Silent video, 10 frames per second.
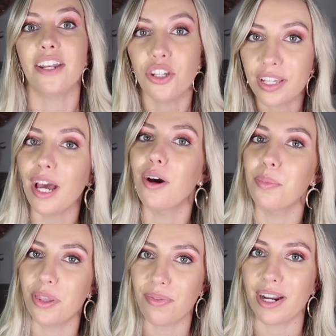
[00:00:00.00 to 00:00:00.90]
and you can get
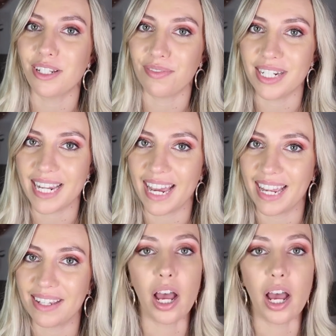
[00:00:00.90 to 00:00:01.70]
on with the rest of your day.